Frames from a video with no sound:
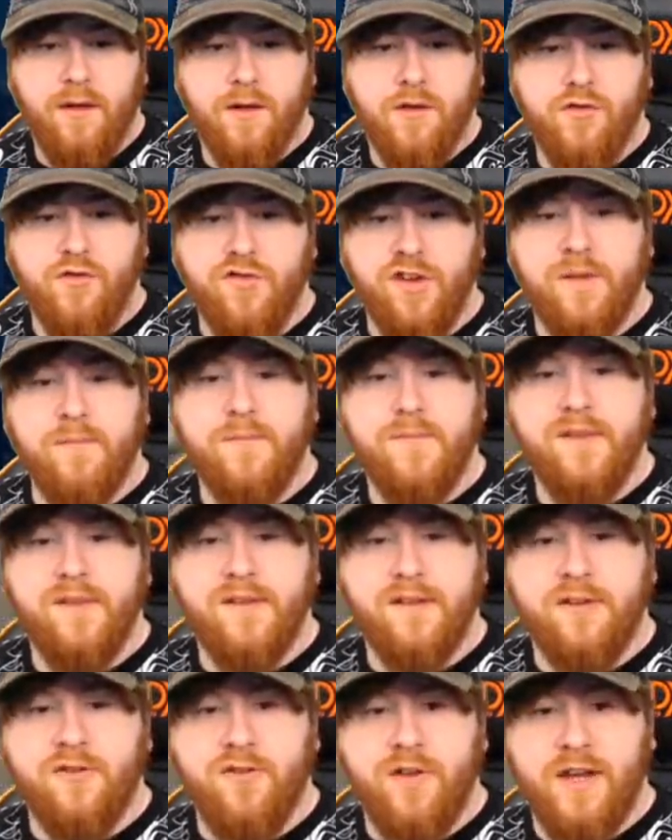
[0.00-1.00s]
Dreams as
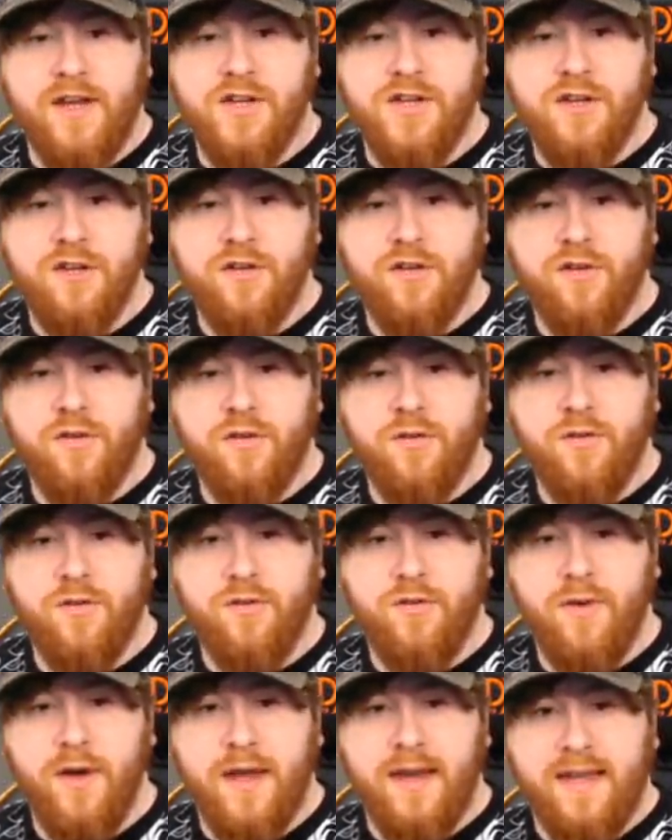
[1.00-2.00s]
a creation tool
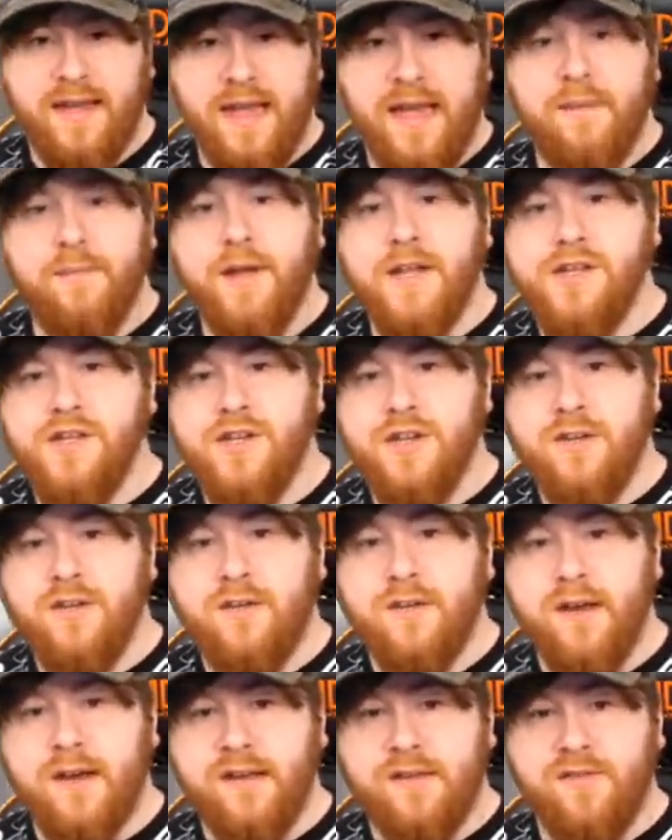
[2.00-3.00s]
and a game engine
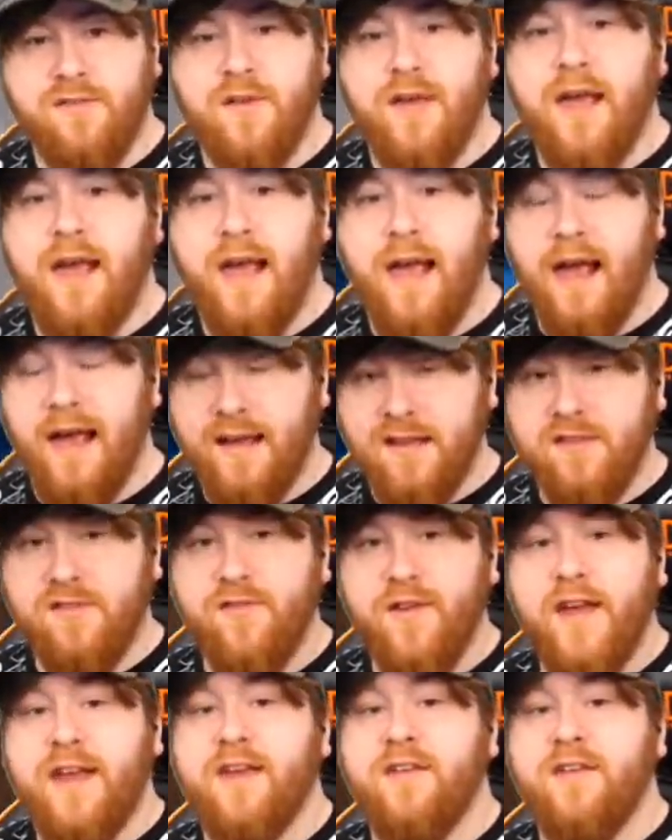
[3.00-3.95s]
is very